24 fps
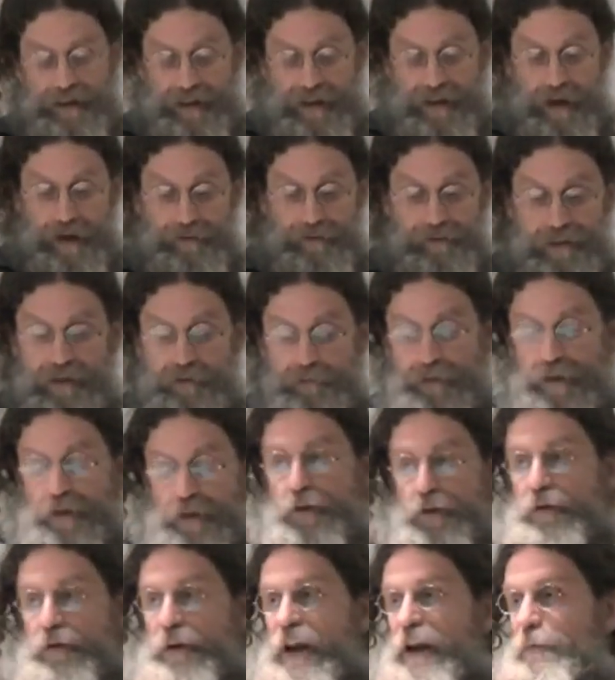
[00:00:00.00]
stuff, as
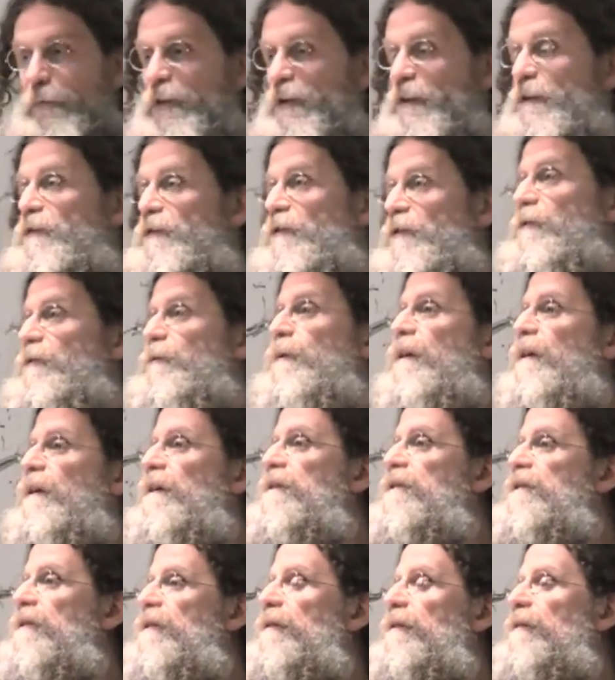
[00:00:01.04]
fish are able to do, at
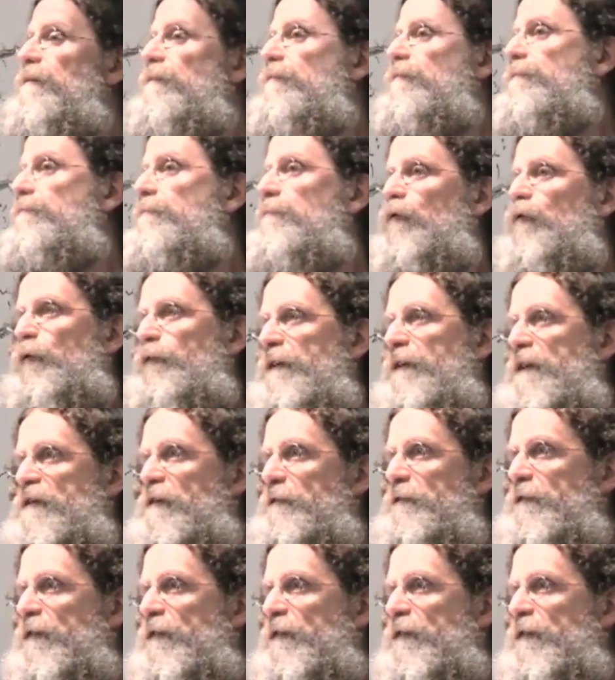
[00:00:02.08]
least in Professor